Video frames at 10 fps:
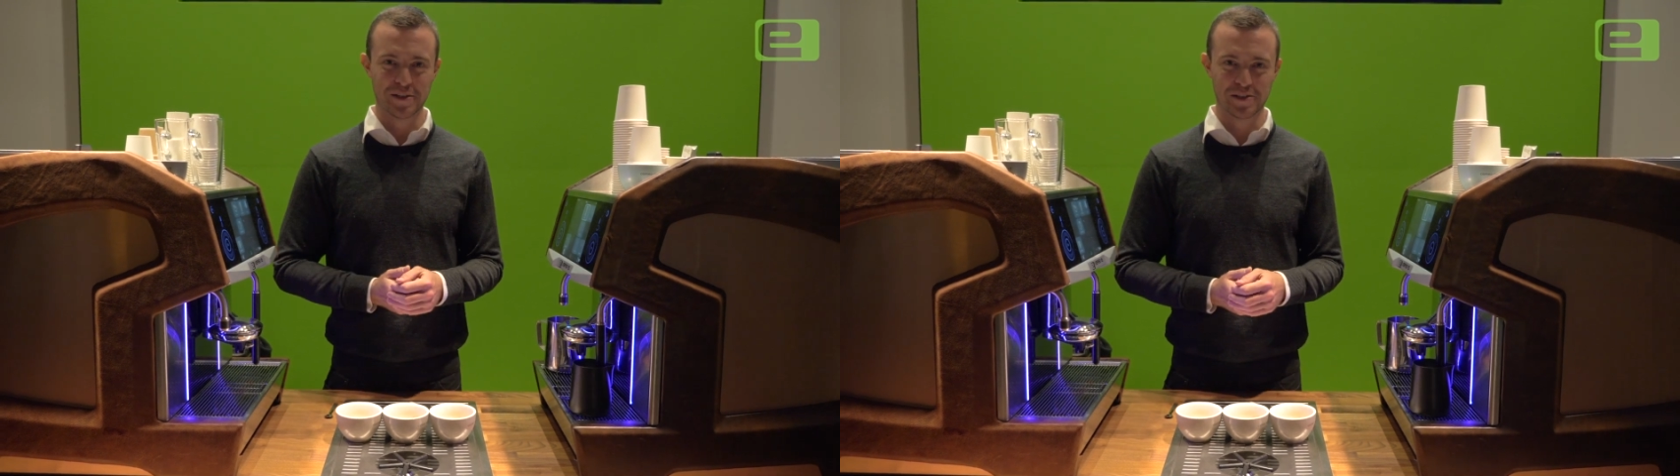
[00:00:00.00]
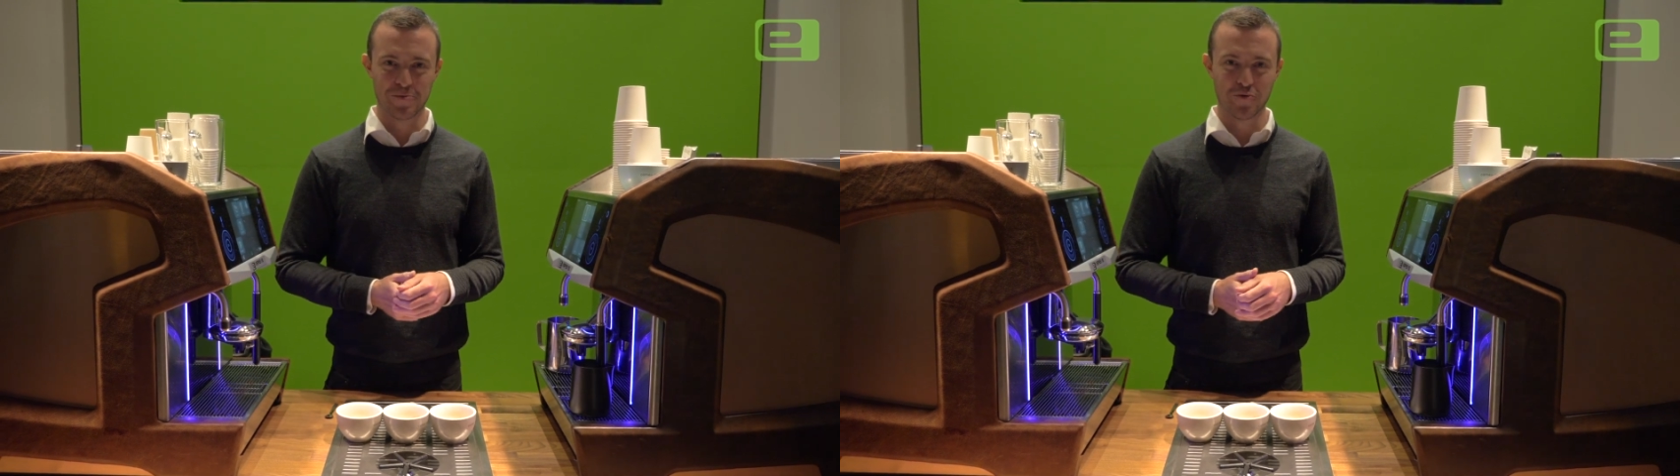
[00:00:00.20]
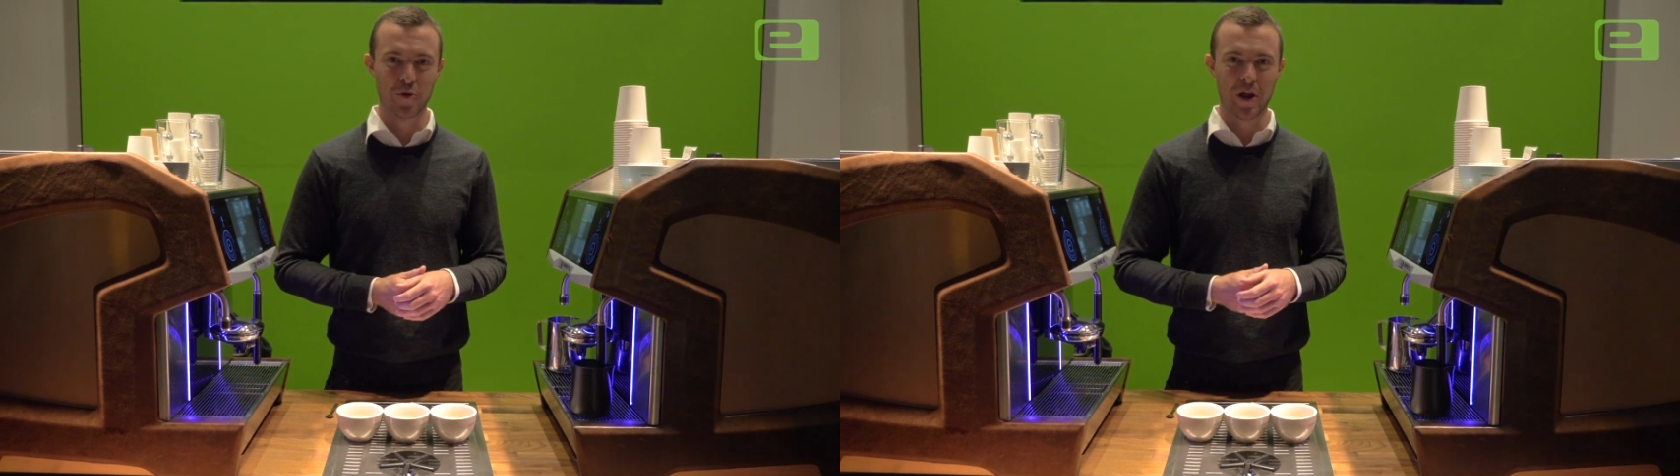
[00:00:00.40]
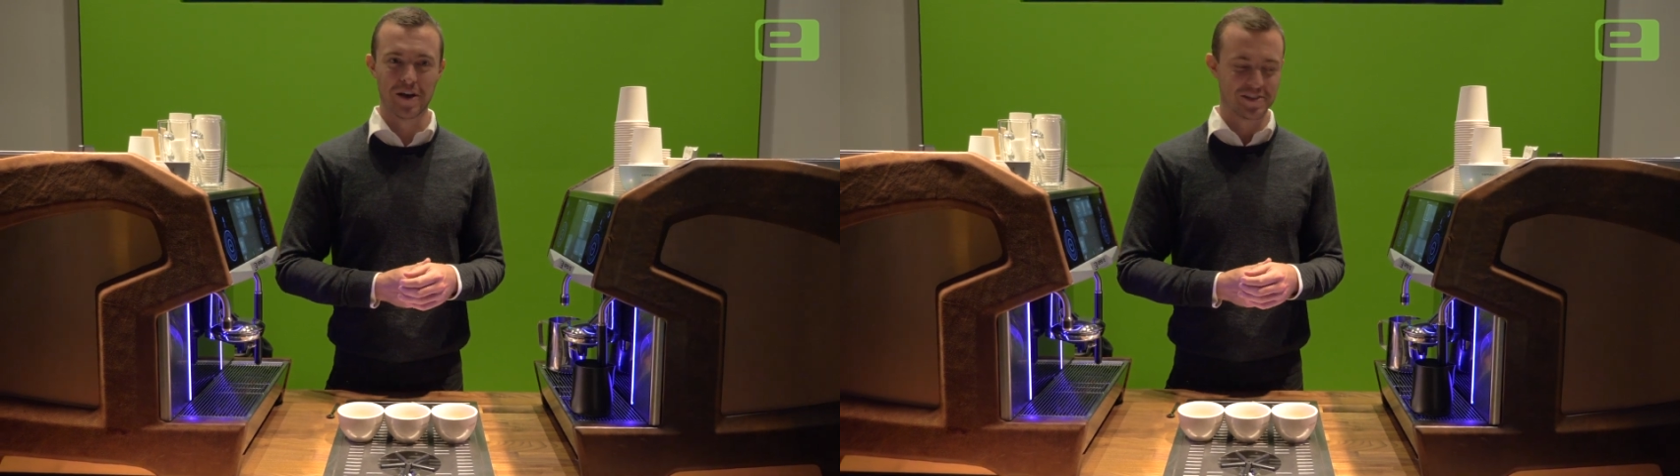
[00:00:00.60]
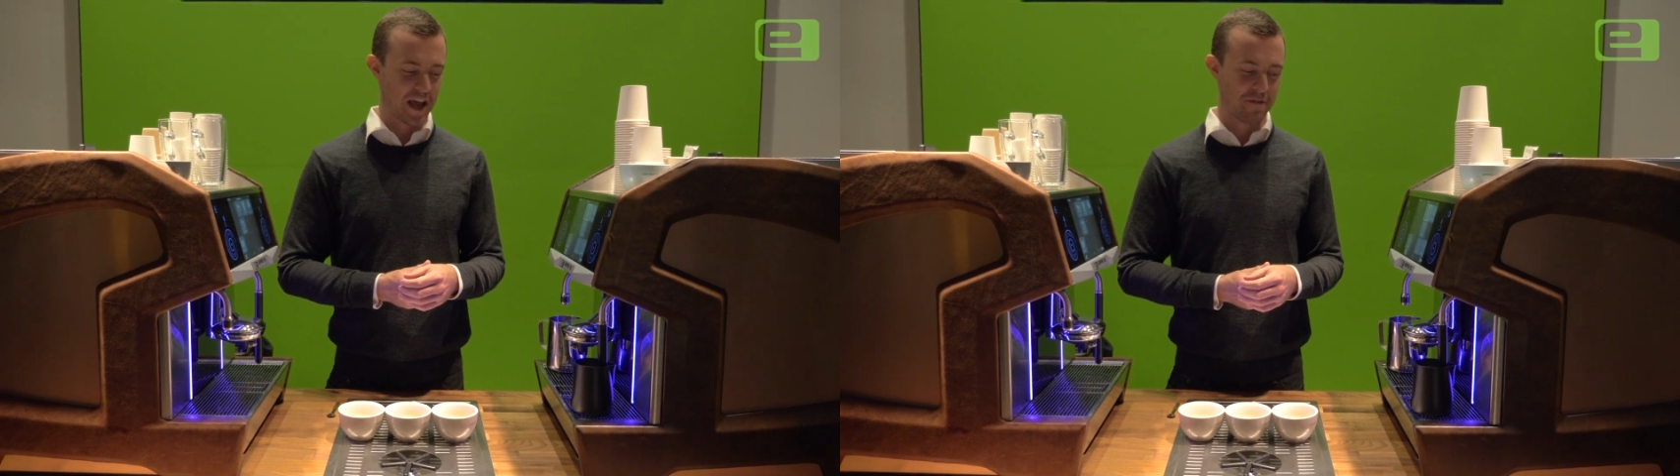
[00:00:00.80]
at some
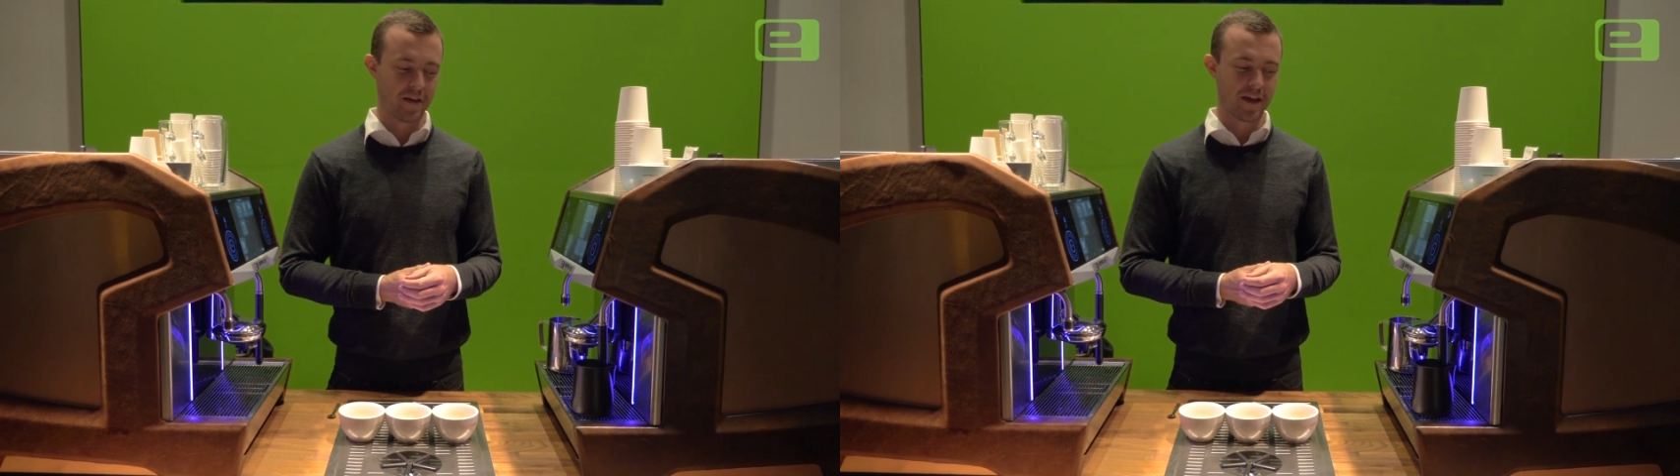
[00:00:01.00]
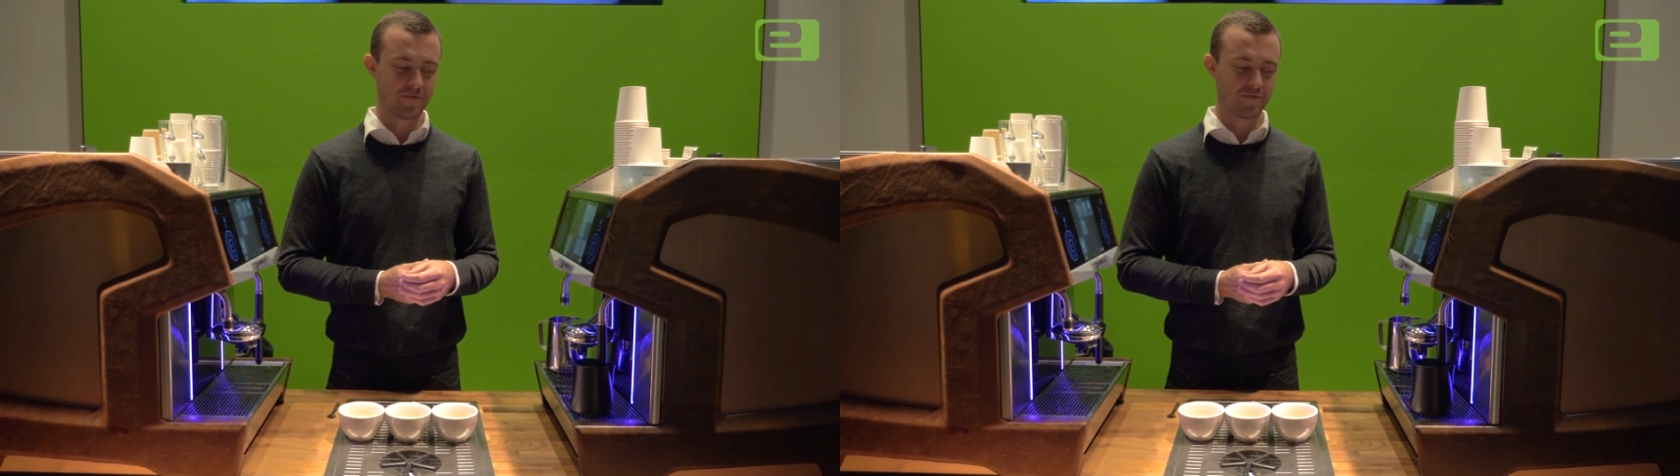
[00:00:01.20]
roadhouse cafe.